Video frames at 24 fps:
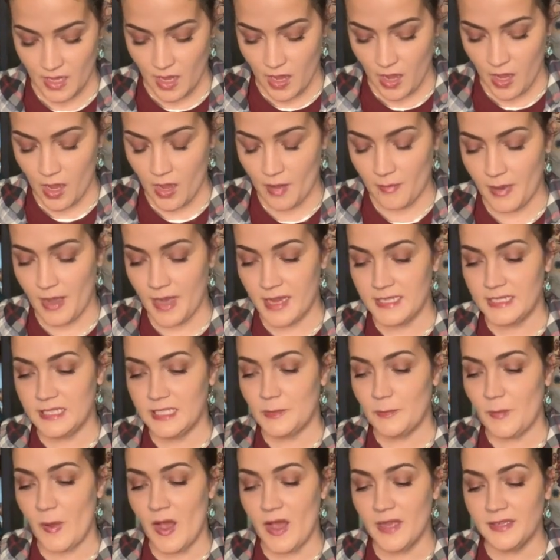I
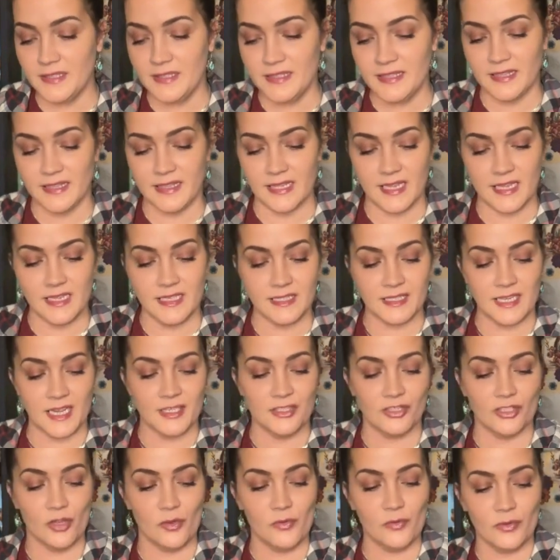spotted this. I
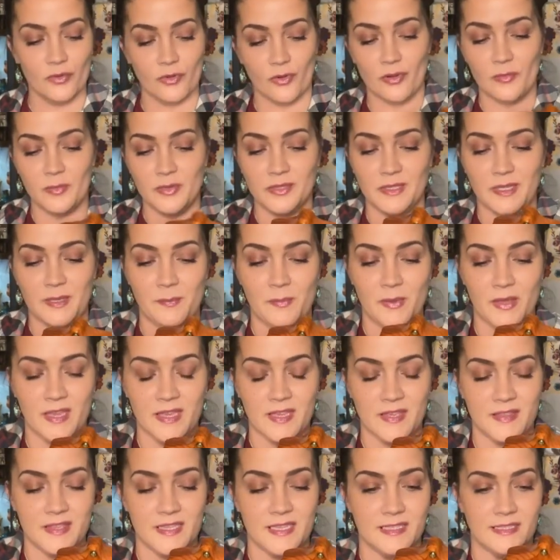don't normally
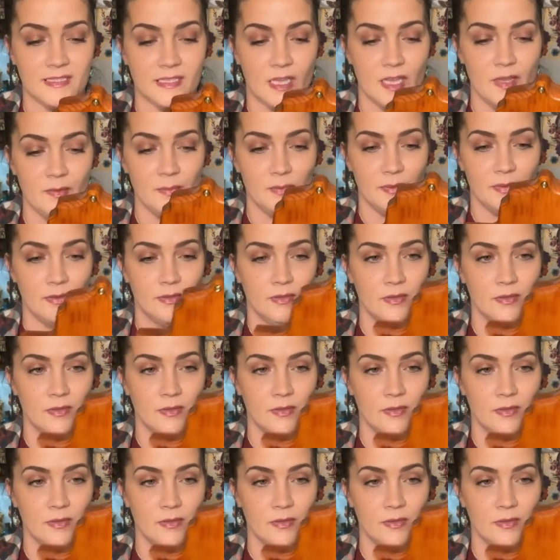pick these up.